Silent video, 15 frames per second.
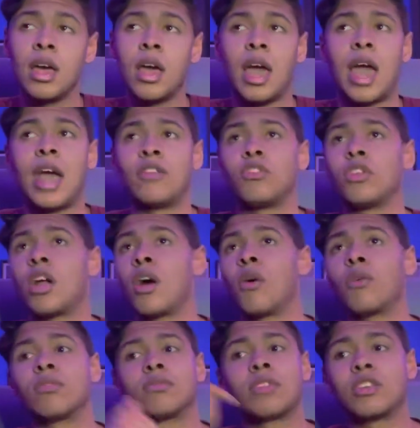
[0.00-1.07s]
And, you
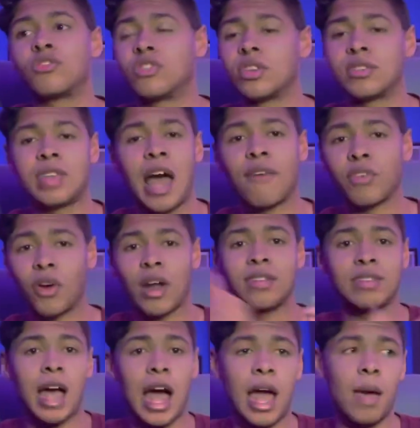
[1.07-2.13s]
know, let's just have a great
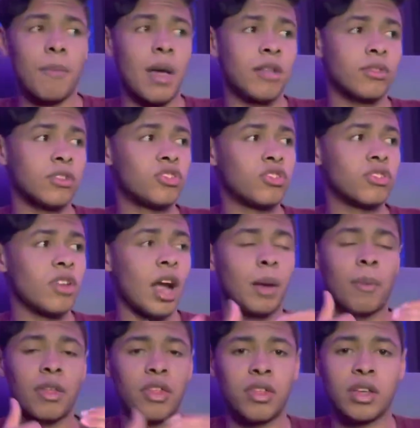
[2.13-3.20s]
time, and let's just talk
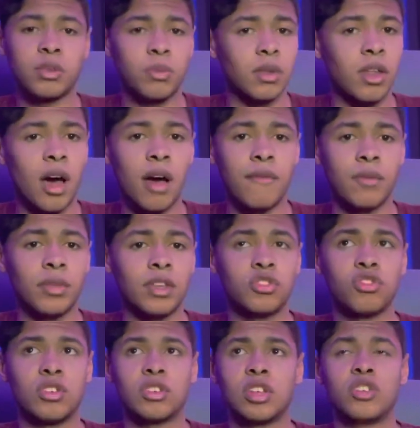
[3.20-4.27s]
about the things we love, and
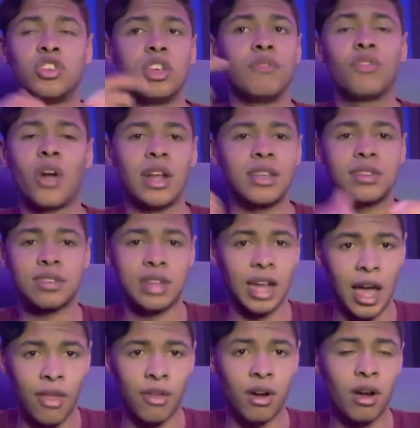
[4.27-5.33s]
let's just achieve greatness
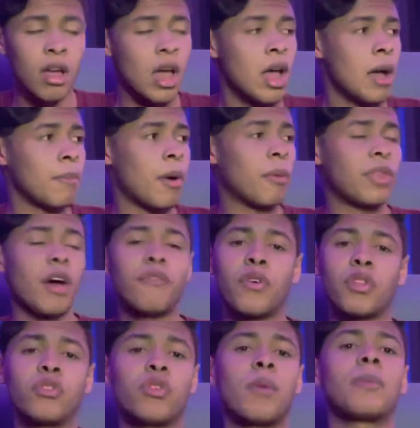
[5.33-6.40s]
together. But without
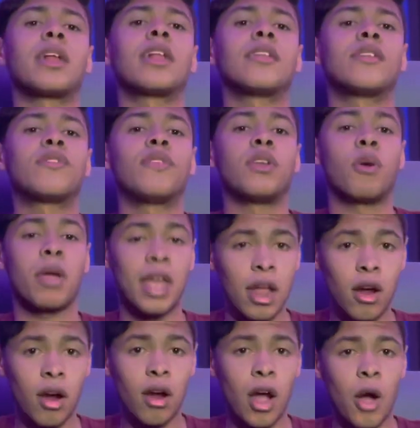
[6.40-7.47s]
further ado, I'm going to end this video
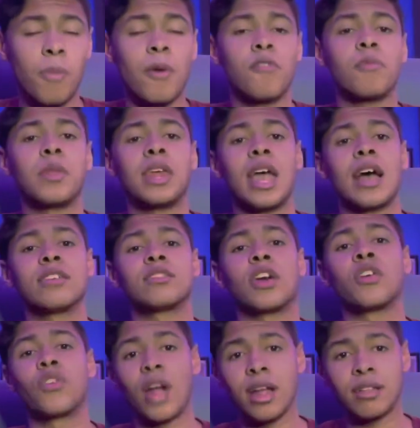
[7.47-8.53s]
here. I hope everybody has a
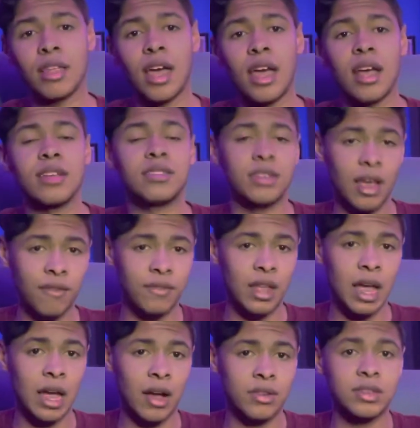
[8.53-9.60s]
great day, a safe
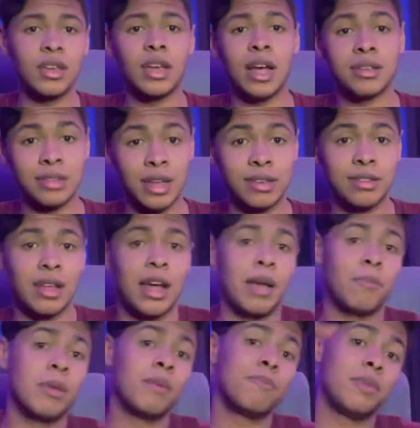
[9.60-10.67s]
day. I'll see you guys next
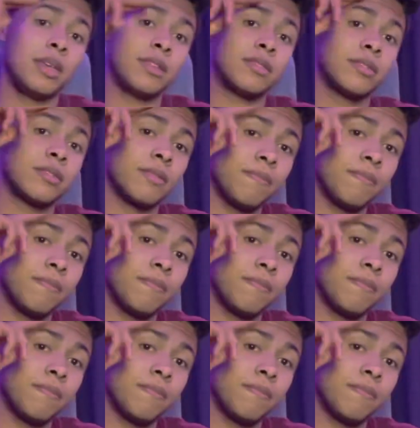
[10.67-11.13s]
time. Peace.